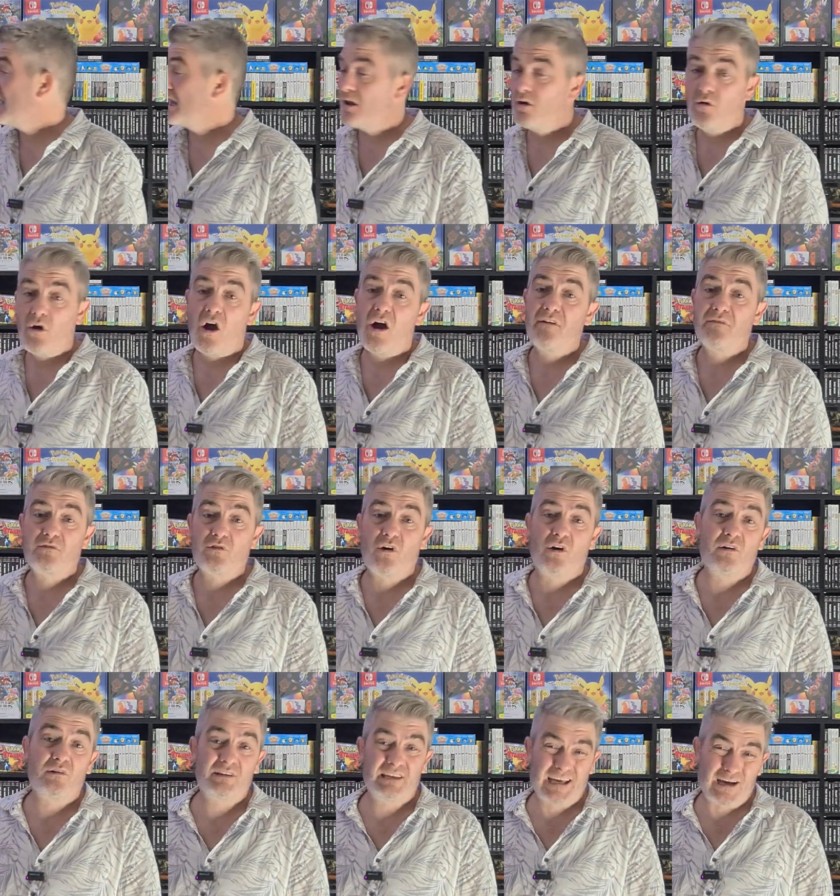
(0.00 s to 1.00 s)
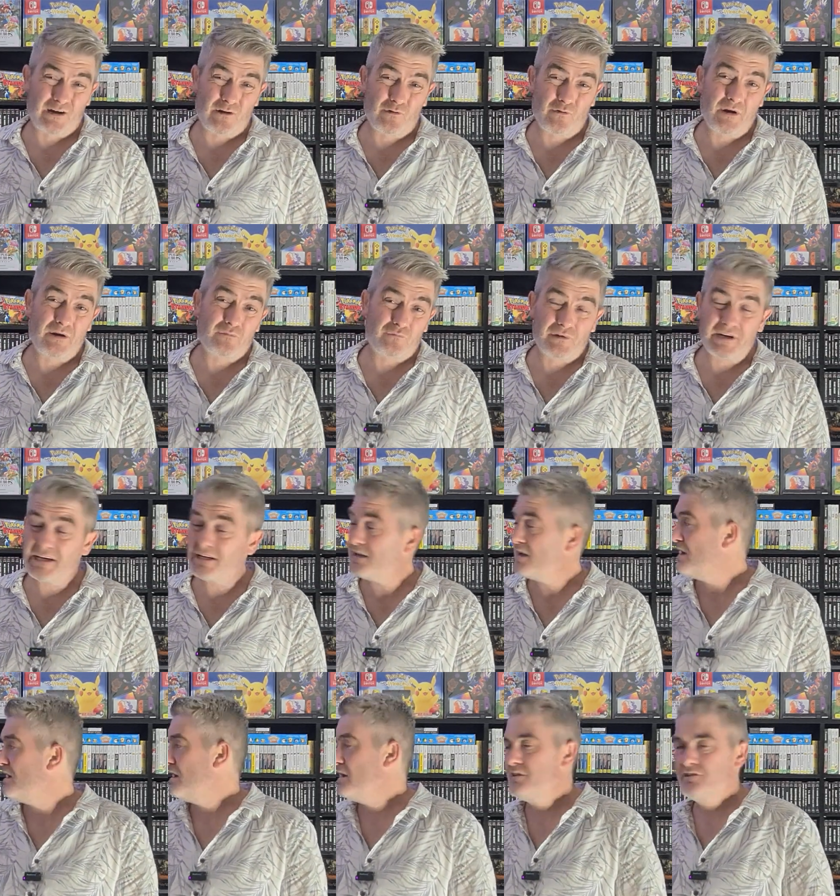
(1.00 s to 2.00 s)
yellow. I've got yellow and red.
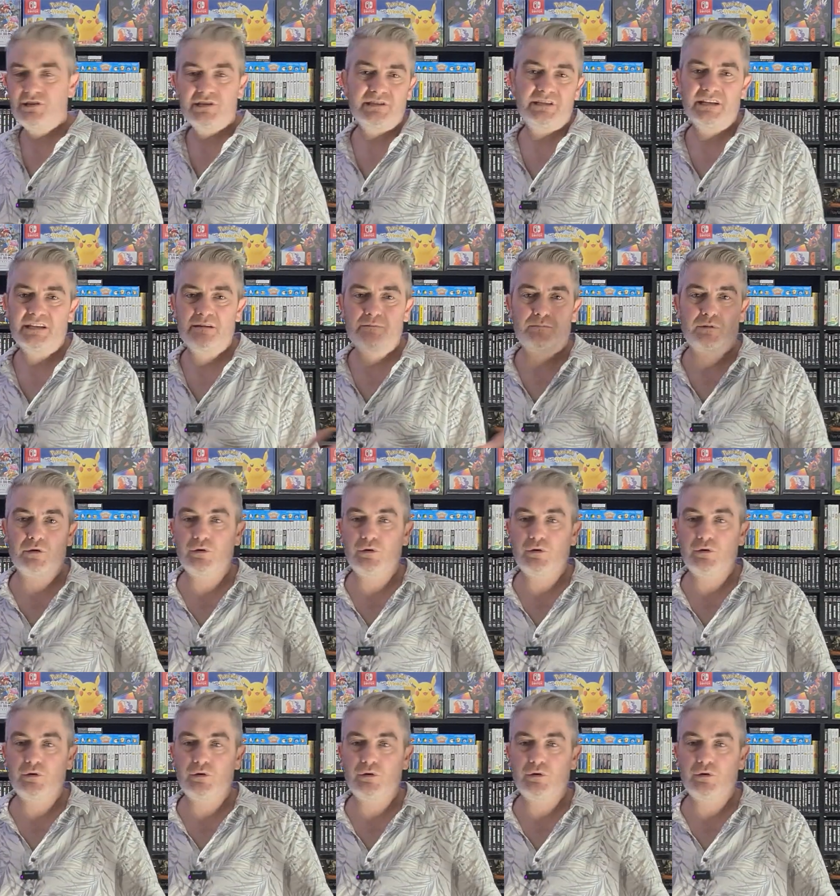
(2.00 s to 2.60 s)
Just need the